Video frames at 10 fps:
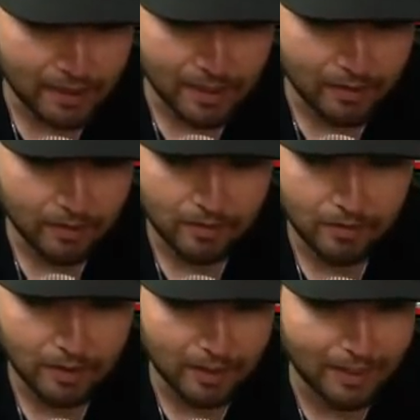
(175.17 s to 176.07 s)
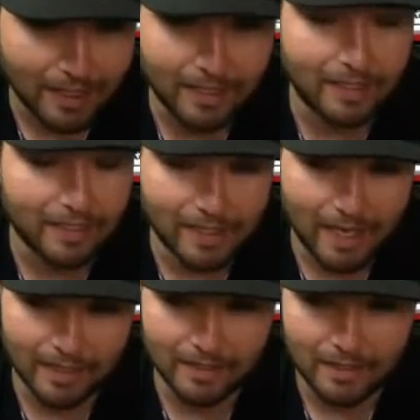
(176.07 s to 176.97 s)
like ninth inning
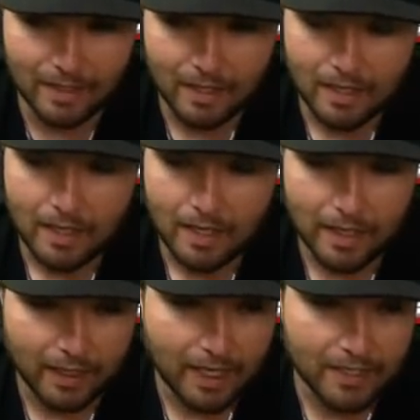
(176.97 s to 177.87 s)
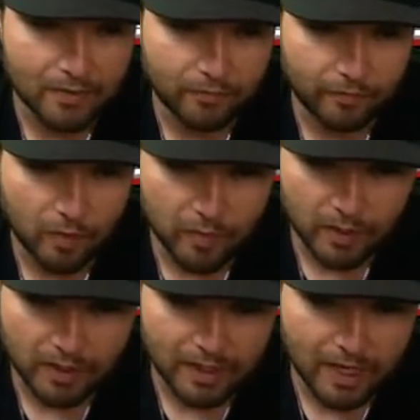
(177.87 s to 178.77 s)
status. And the guys in front of me
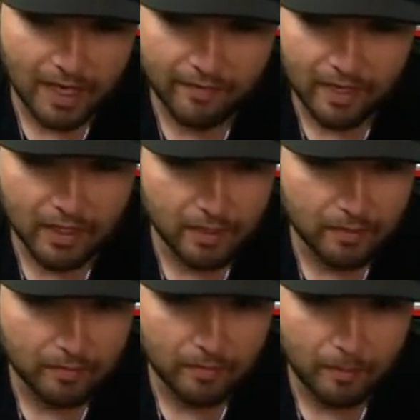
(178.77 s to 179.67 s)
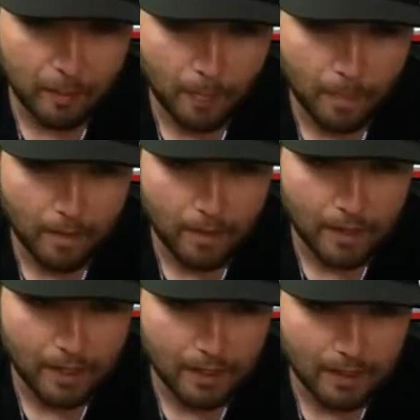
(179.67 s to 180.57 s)
did not have any of them.
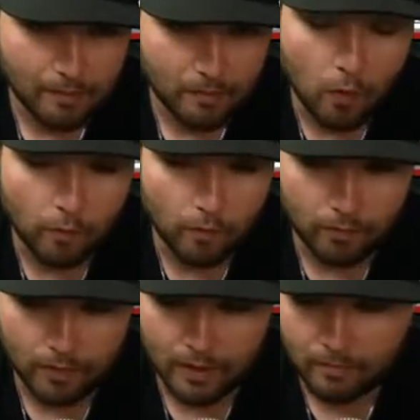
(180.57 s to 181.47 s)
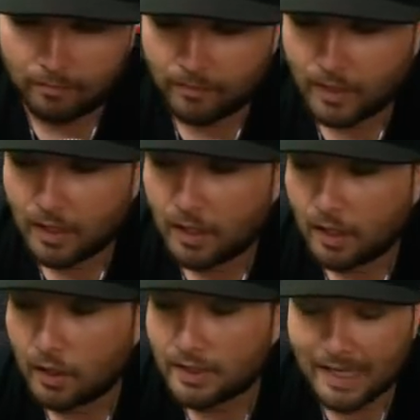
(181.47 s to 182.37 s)
And 0 for 3.
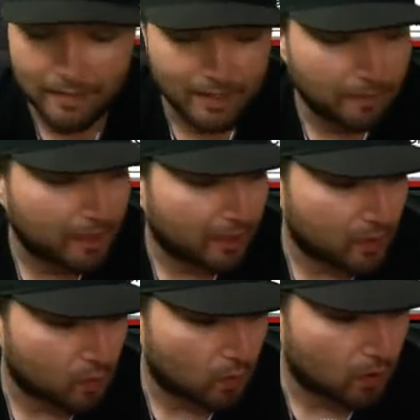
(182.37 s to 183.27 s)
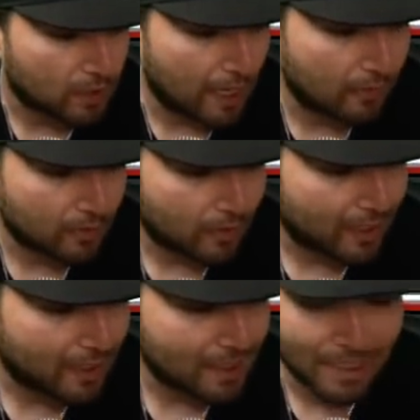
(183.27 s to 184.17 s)
On top of that, to make things worse, I was
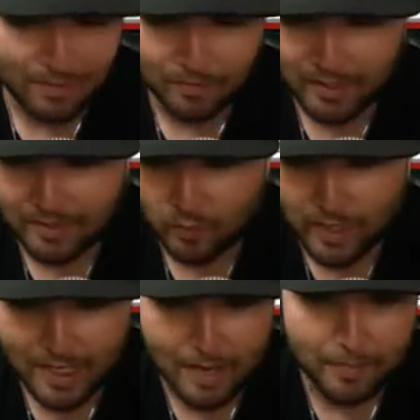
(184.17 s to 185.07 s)
already in second place. The way I got